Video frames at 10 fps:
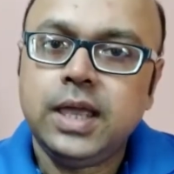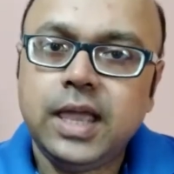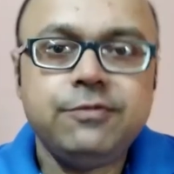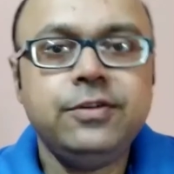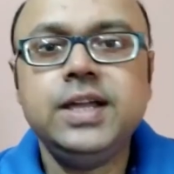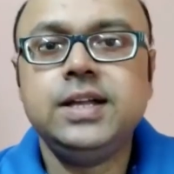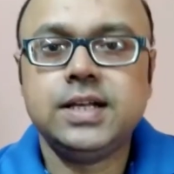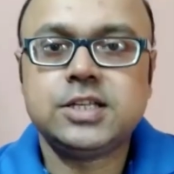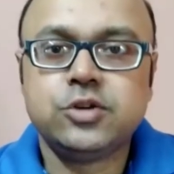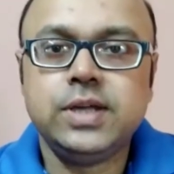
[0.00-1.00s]
Every
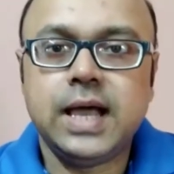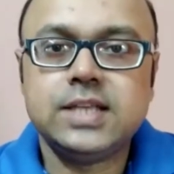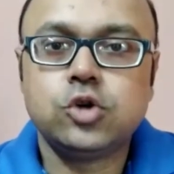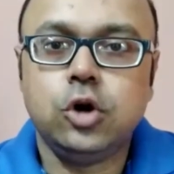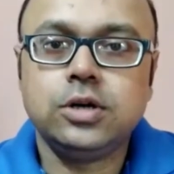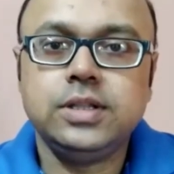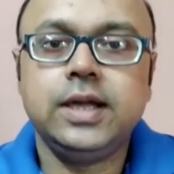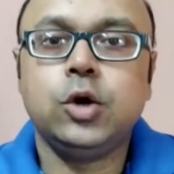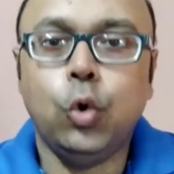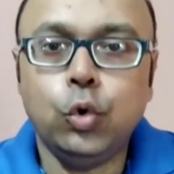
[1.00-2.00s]
industry has got
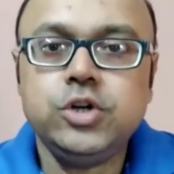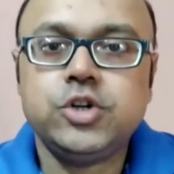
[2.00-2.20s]
their own